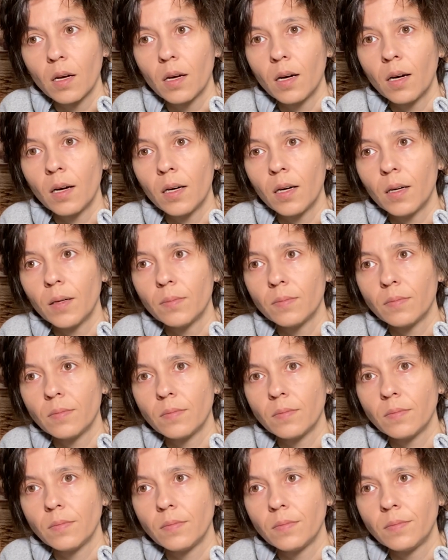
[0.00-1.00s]

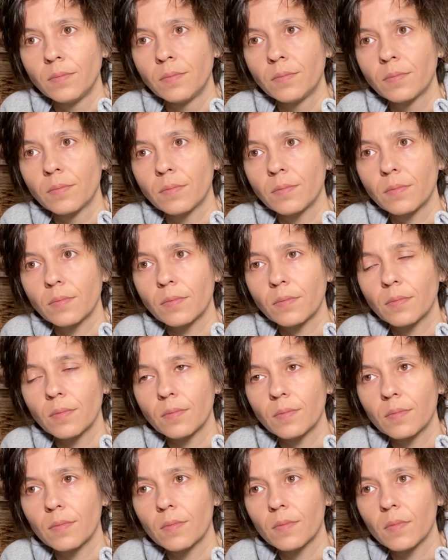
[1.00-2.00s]
Kind
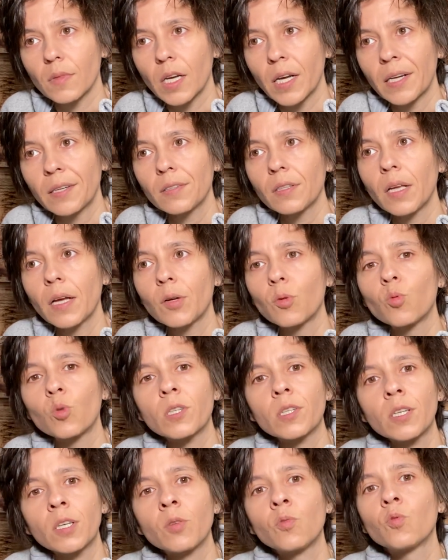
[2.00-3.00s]
of like
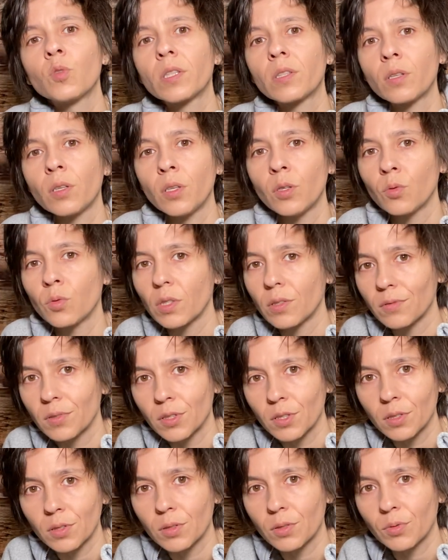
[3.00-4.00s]
working with the
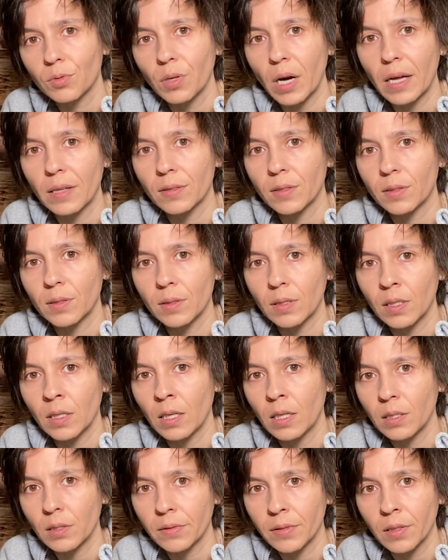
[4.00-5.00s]
universe rather than
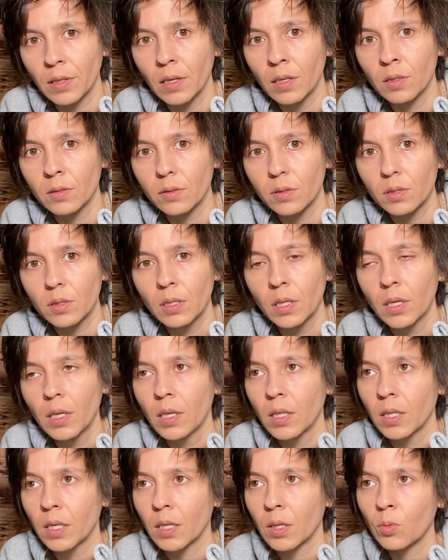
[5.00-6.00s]
anything else.
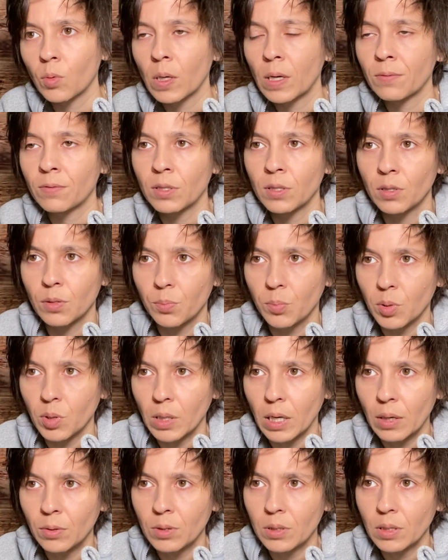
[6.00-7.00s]
Like whatever you put
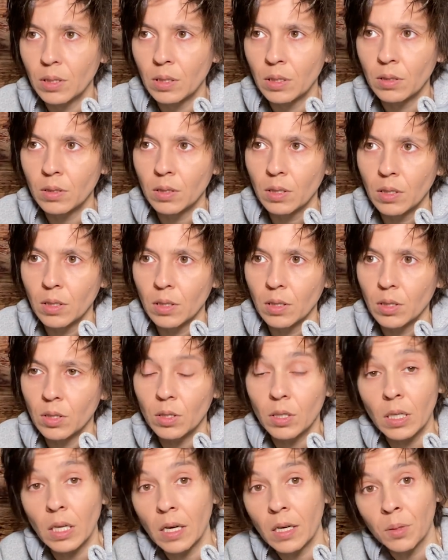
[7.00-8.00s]
out there,
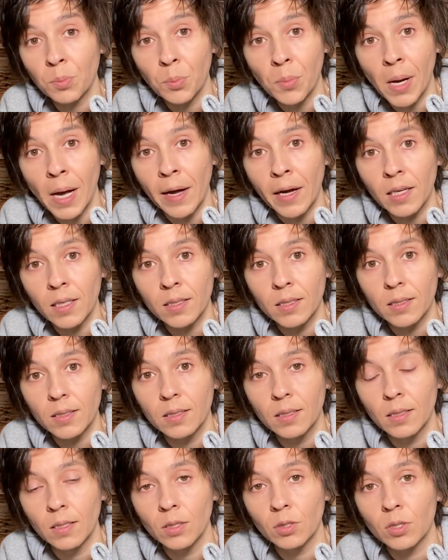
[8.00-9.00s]
you're getting back.
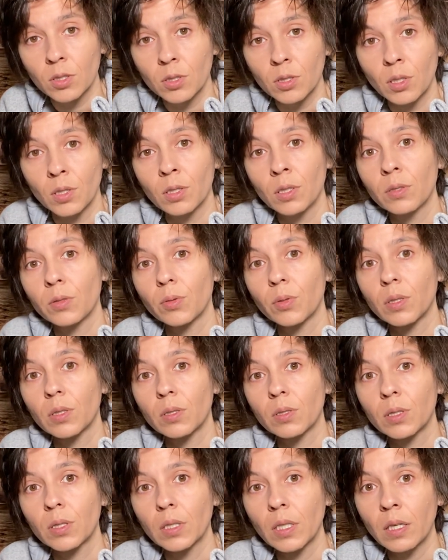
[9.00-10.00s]
And you're starting to
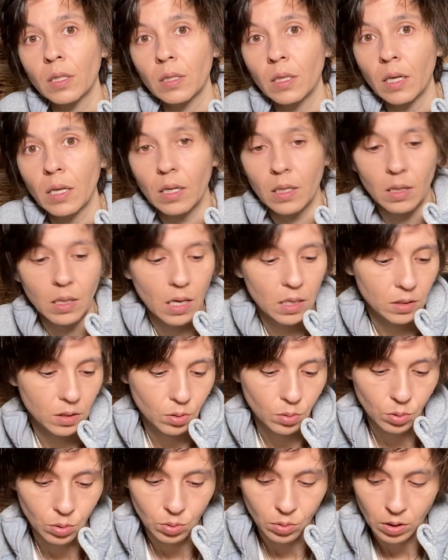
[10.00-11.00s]
understand that, and that's
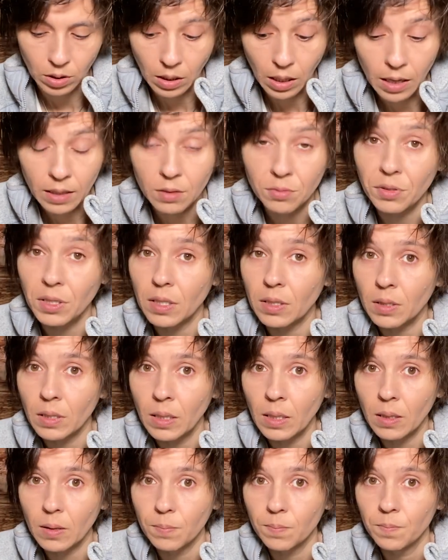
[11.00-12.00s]
through a lot of
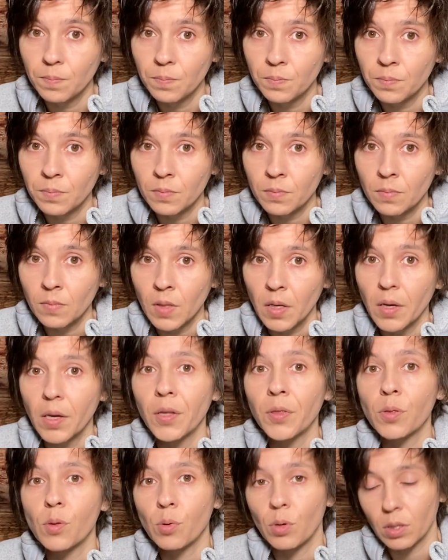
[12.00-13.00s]
healing
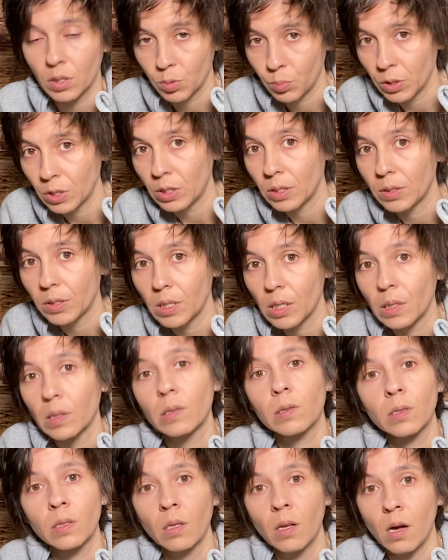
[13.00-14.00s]
and through experiencing
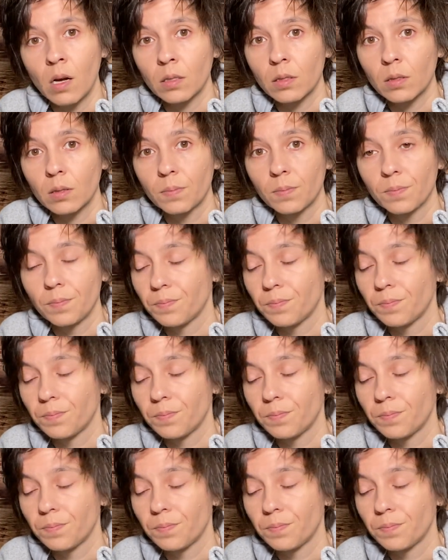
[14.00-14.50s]
this loss.